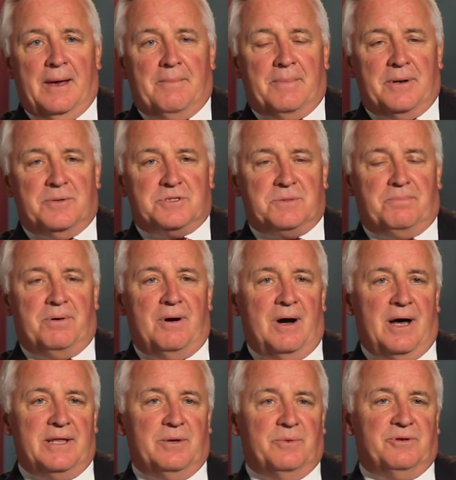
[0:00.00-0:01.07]
But it was a
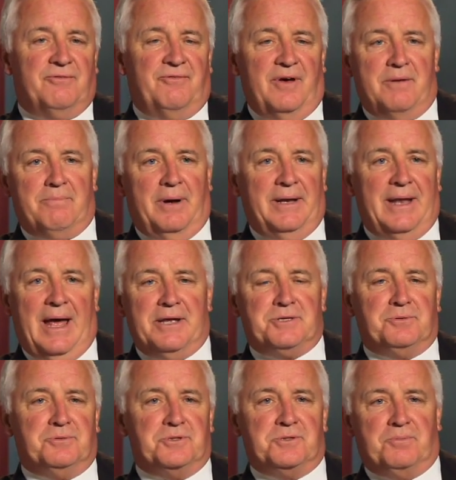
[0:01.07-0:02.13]
pond that was fed by
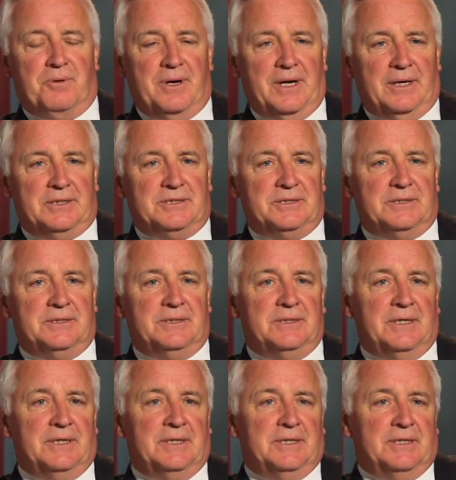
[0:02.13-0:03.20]
natural springs.
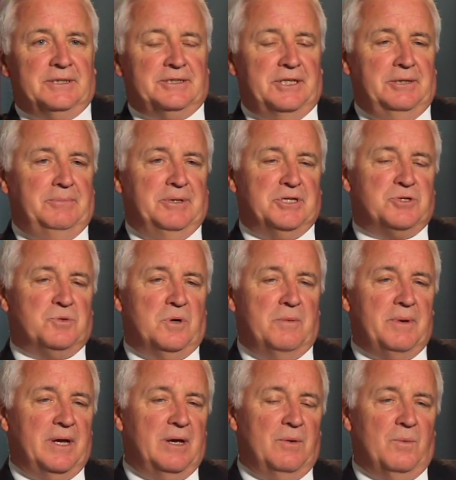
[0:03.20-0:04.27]
So you'd be
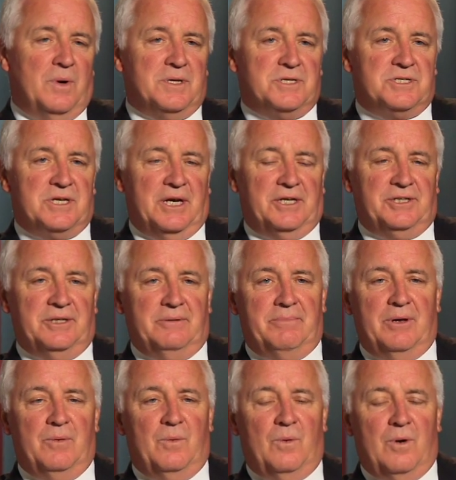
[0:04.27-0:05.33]
swimming in one section, it'd
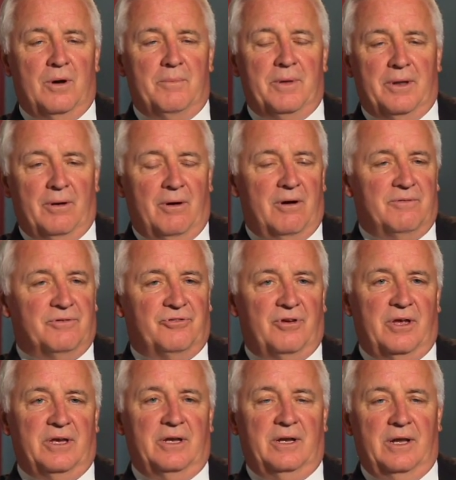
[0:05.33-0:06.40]
be warm, and then all of a
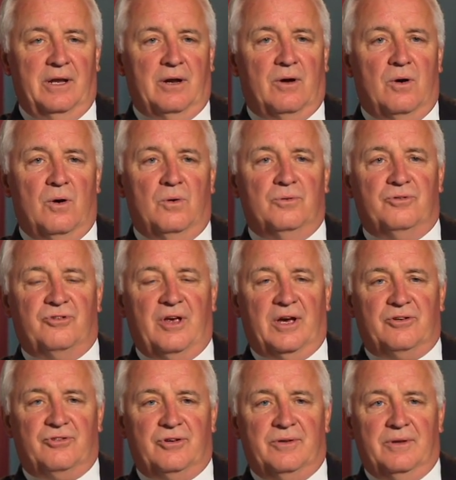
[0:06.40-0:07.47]
sudden you'd hit a cold
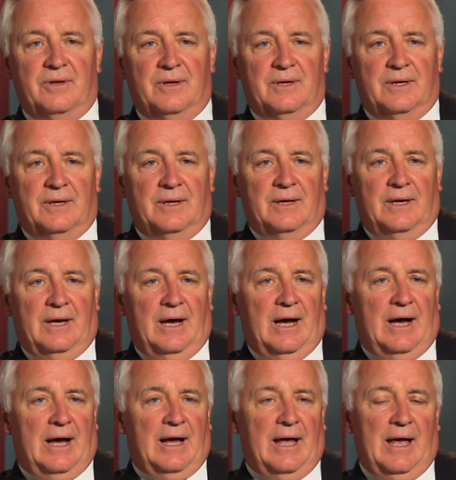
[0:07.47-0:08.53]
section,
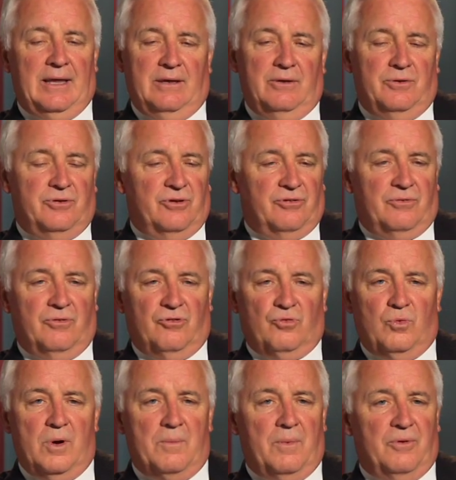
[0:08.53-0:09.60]
and you'd just
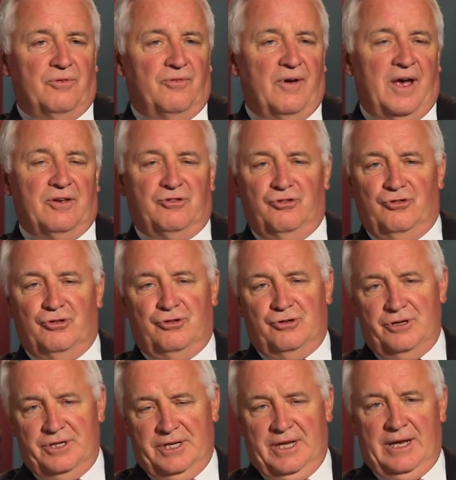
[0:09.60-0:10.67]
swim as fast as you
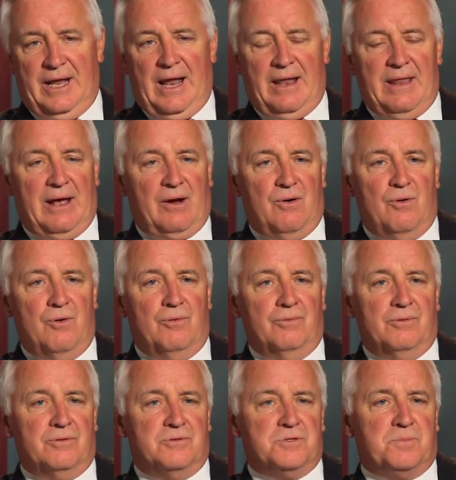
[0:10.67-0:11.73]
could to get out of that
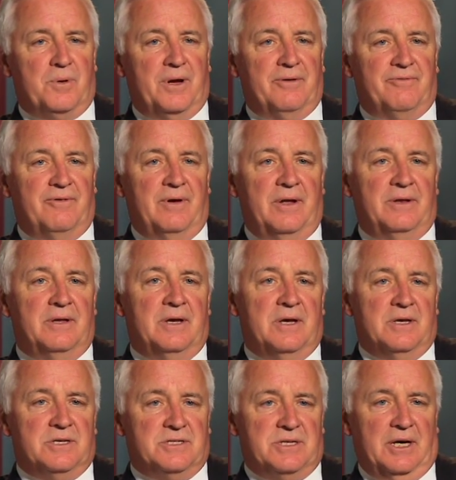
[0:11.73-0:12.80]
cold spring-fed
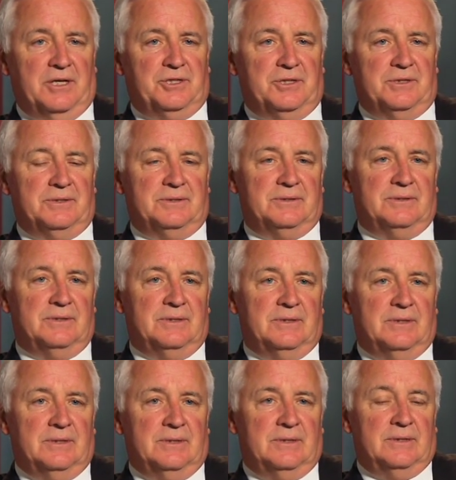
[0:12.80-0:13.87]
section.
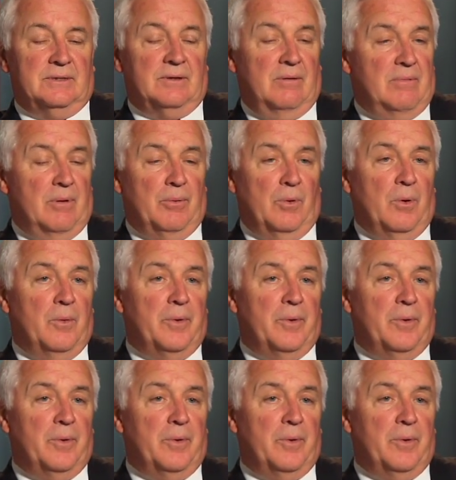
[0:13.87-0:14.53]
I remember when